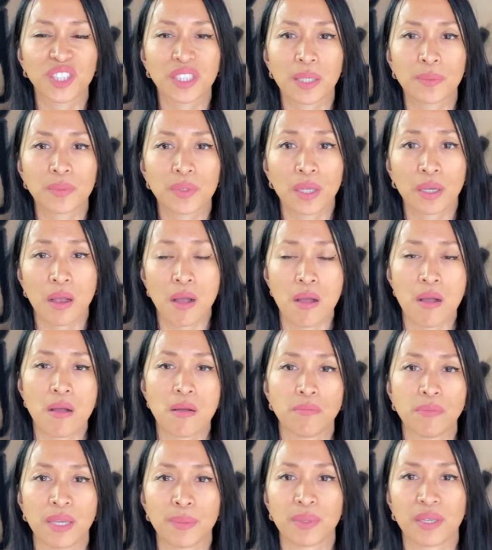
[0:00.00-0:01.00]
at them, was like, oh,
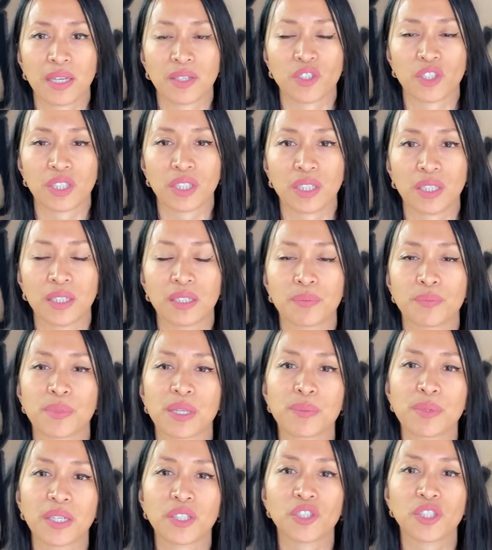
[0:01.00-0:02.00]
maybe I should,
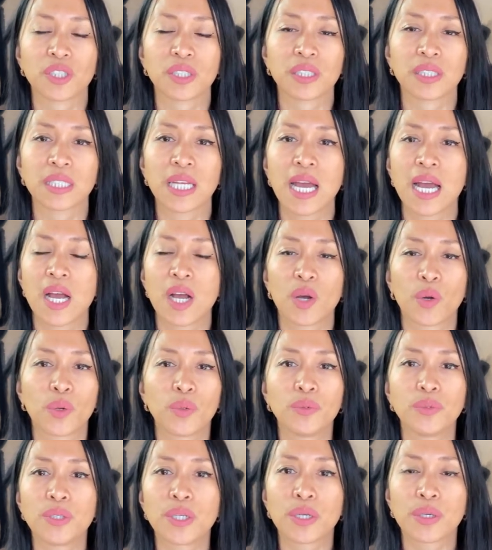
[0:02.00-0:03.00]
maybe I shouldn't.
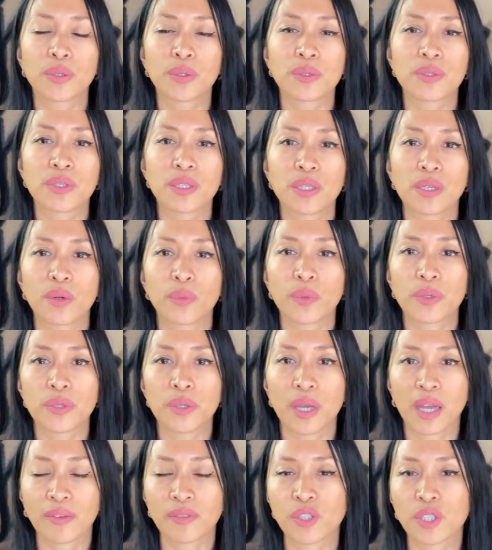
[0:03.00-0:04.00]
Who knows, when
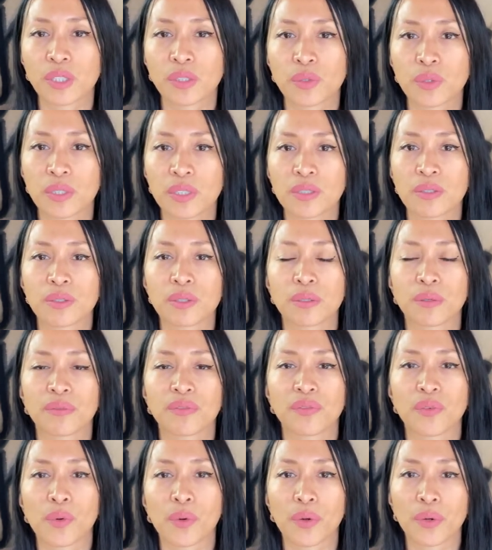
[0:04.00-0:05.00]
you have children and so
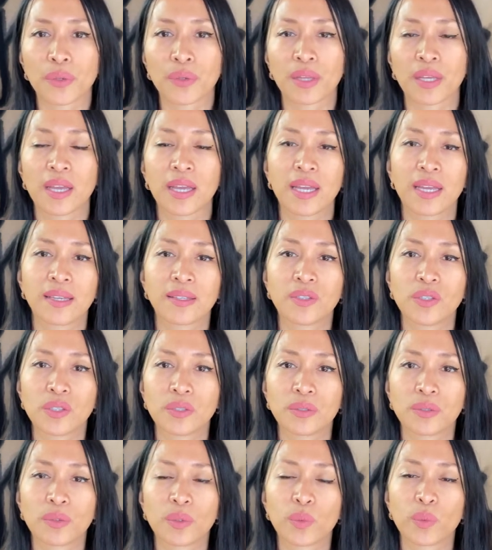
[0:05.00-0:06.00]
forth,
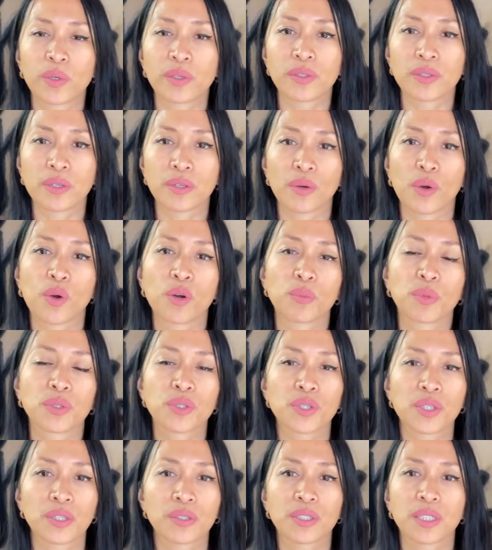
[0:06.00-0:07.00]
your hormones
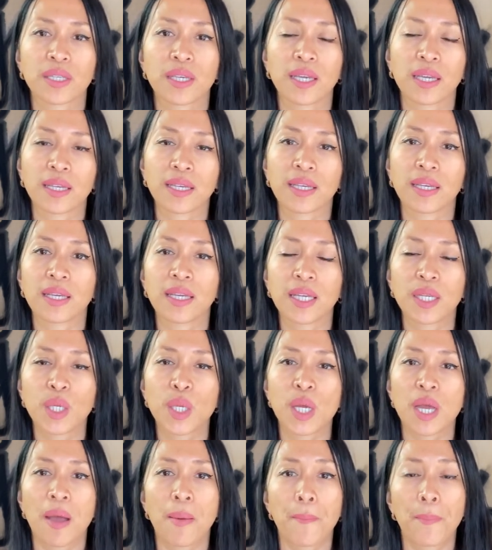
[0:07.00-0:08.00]
start to kick in.
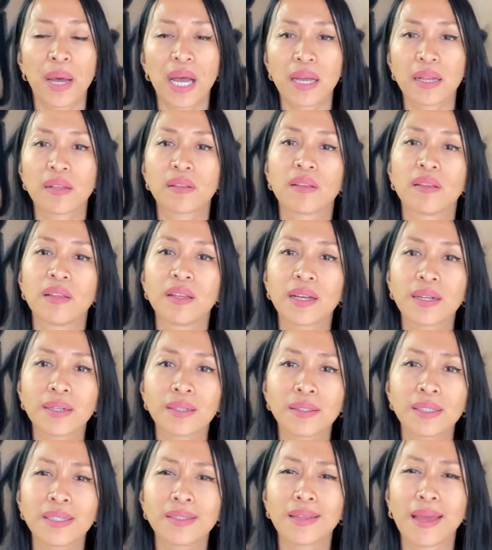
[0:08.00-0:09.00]
But
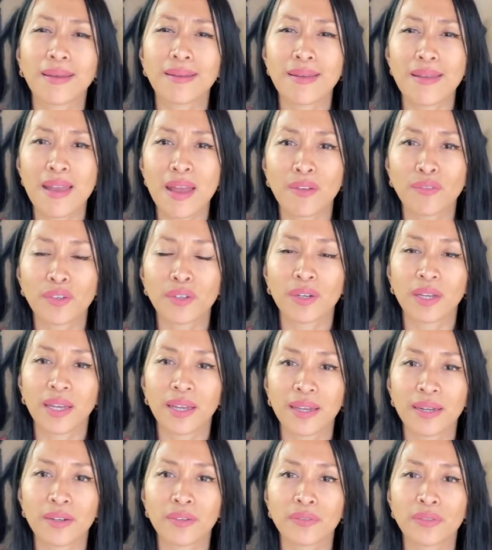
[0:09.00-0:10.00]
luckily they never
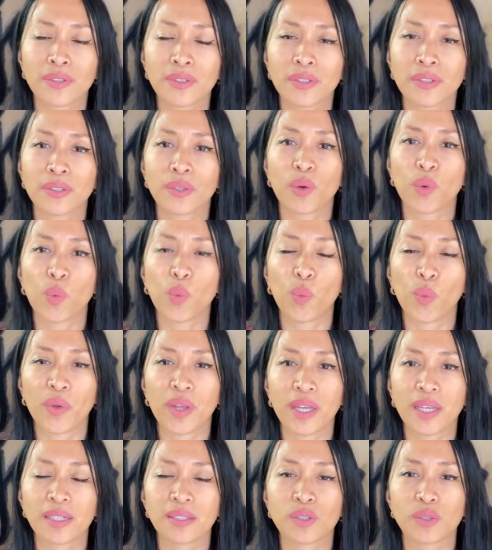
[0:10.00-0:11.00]
ever
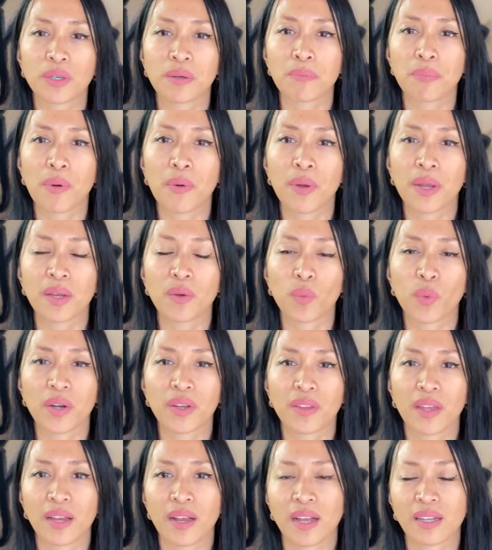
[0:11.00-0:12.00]
went to a point where
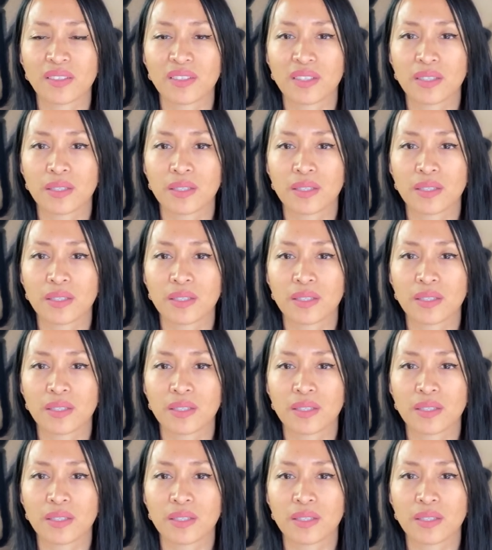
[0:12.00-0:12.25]
they got,